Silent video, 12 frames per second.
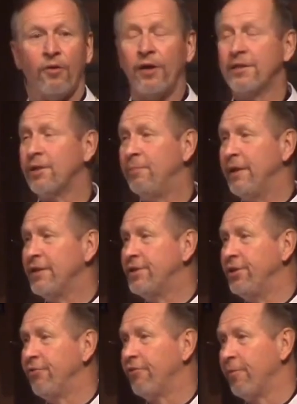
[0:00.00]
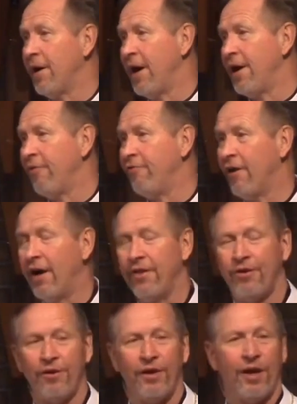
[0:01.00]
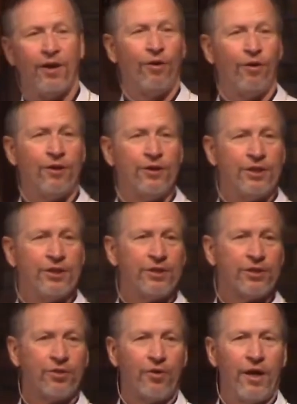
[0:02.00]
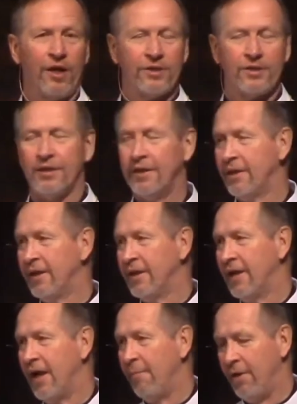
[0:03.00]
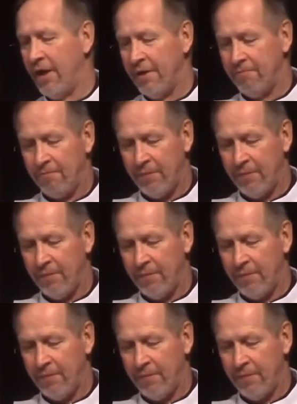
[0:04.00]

Grace and peace to you from God our Father and our Lord Jesus Christ. Amen.